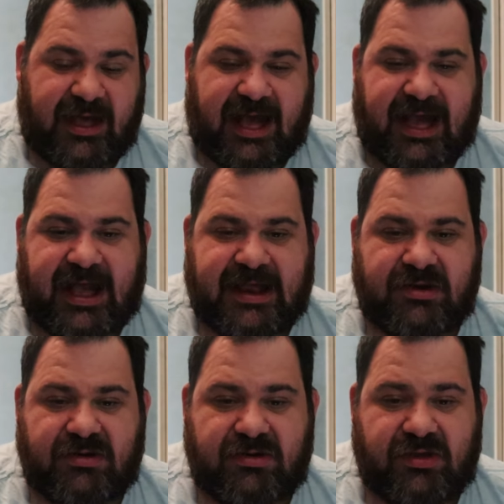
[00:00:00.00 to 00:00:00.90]

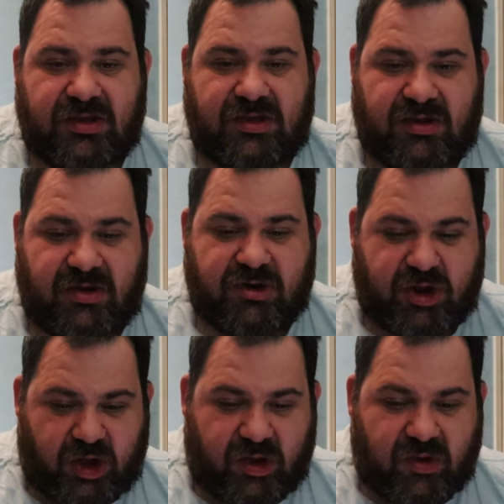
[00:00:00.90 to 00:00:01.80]
and you
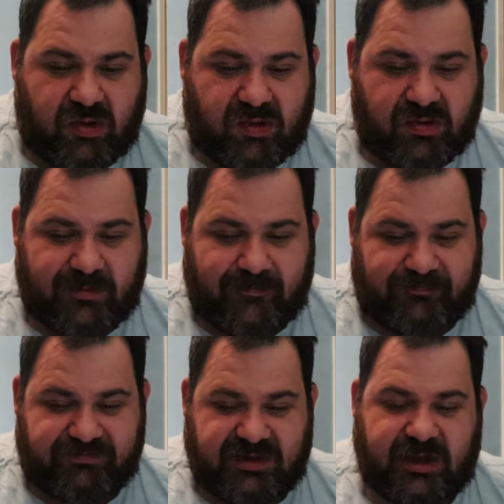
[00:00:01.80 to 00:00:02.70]
know
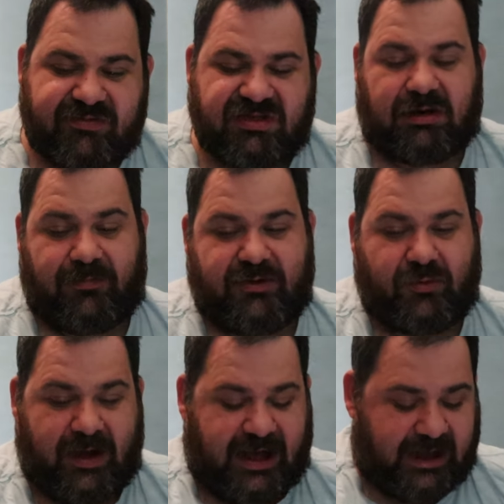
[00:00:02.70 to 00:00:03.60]
you've slipped
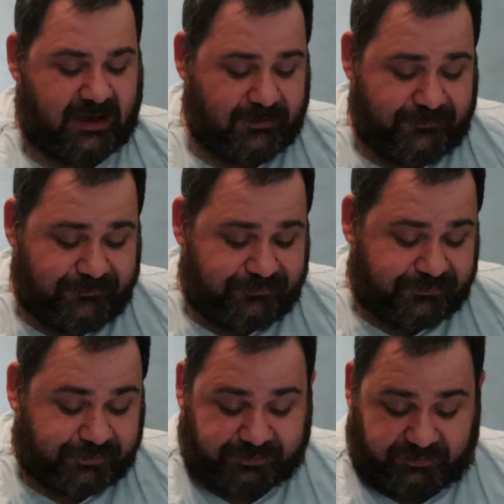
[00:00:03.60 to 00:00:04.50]
away,
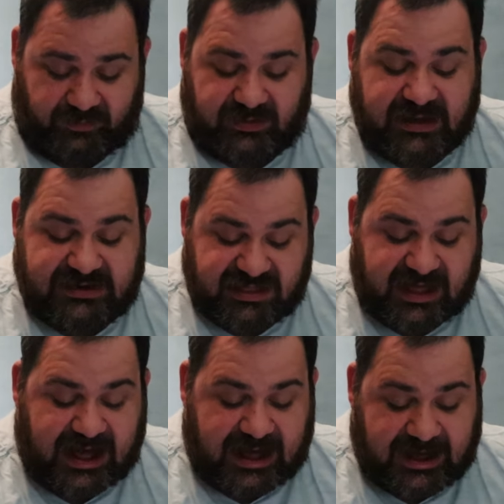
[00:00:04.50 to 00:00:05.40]
it's
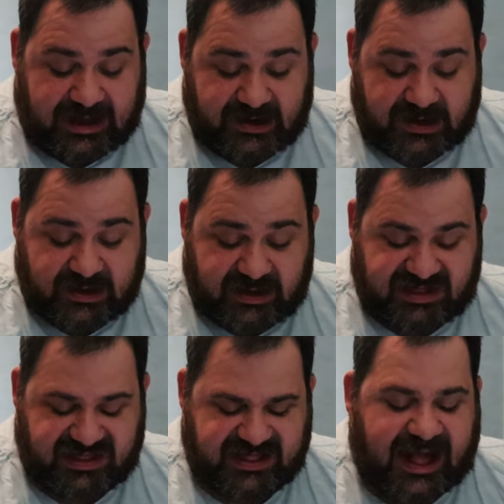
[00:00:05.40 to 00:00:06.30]
hard and it's
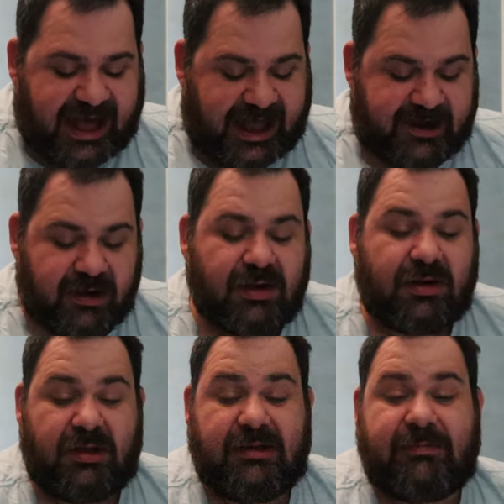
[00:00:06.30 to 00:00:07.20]
sad.
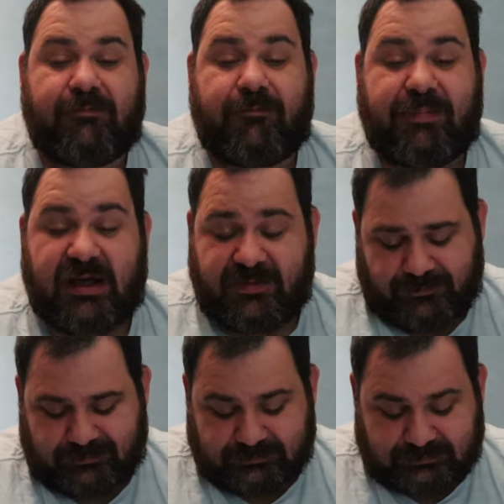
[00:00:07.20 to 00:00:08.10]
But
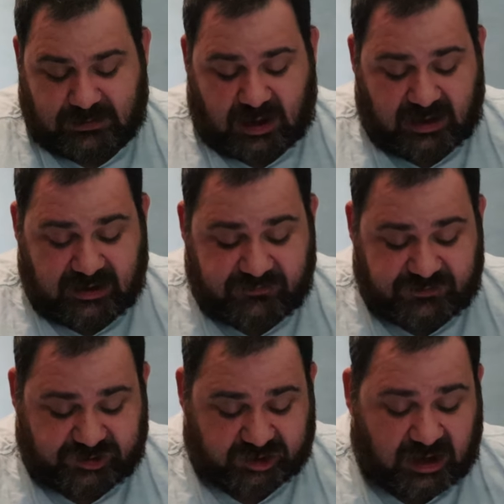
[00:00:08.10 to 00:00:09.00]
I
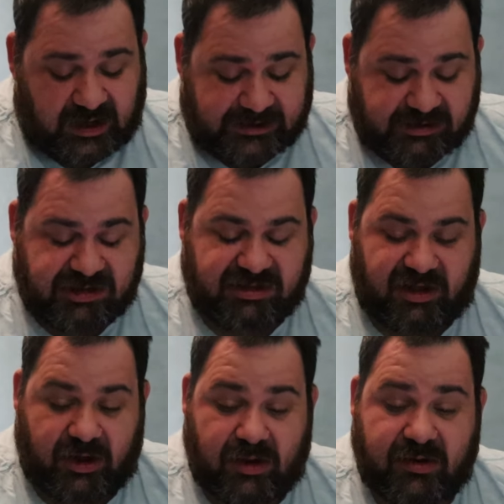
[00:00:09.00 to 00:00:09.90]
have tried
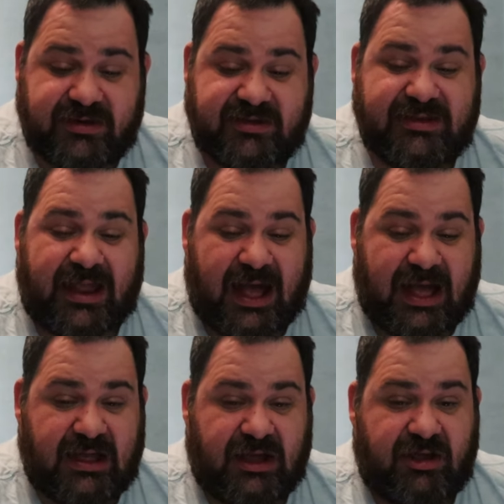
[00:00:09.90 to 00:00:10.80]
so
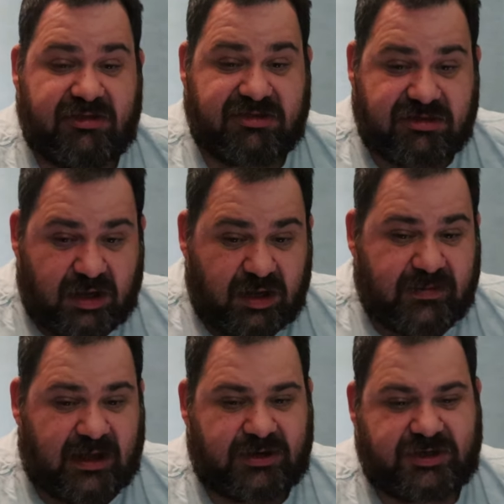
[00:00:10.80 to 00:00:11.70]

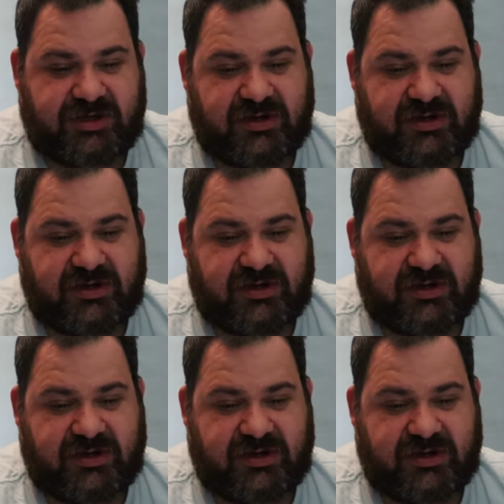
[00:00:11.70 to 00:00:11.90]
much